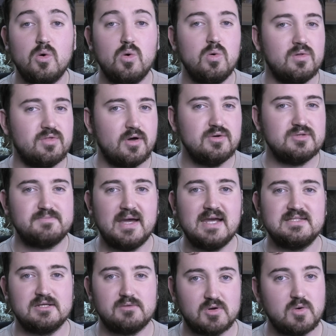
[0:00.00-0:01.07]
All those
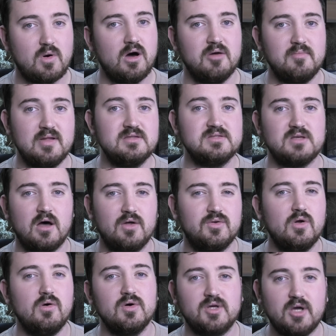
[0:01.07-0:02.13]
basic requirements are
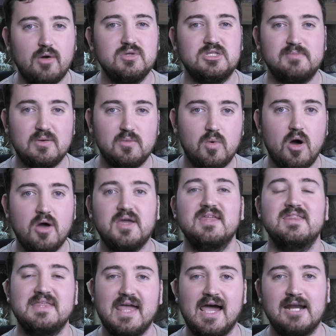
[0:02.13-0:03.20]
not going to be
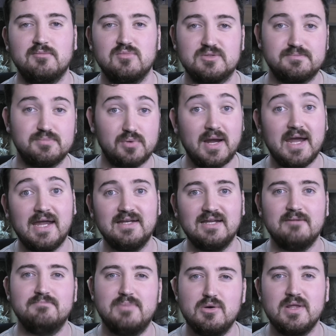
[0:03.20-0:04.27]
working the animal's brain
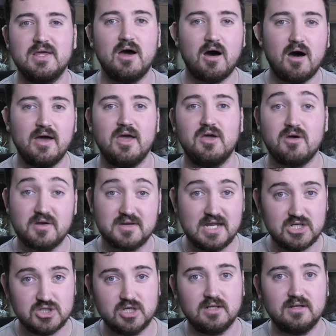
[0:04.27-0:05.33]
and building higher
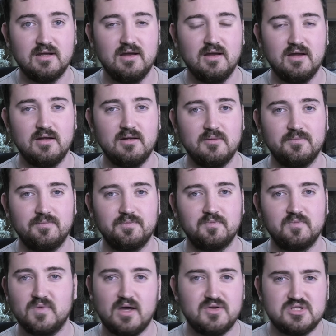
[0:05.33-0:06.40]
cognition.
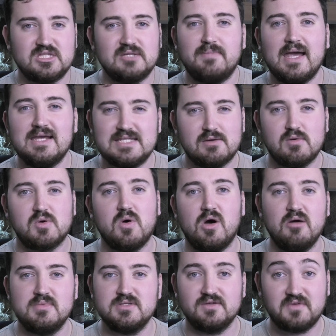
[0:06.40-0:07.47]
They're just the basic
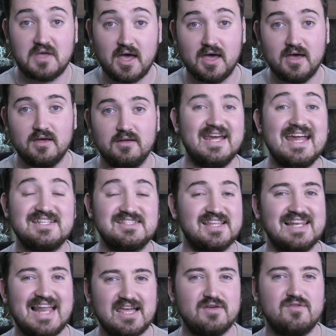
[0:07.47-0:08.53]
requirements of care. It's
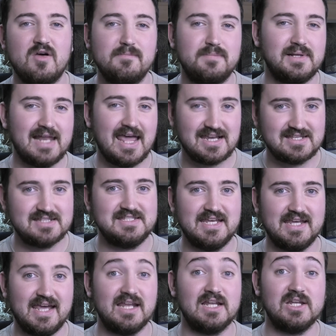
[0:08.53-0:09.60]
the lack of
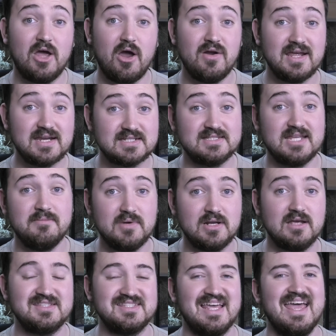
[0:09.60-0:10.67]
complexity and learning
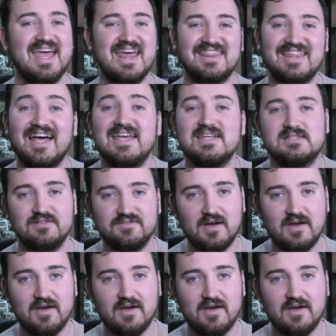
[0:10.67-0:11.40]
stimulus that is the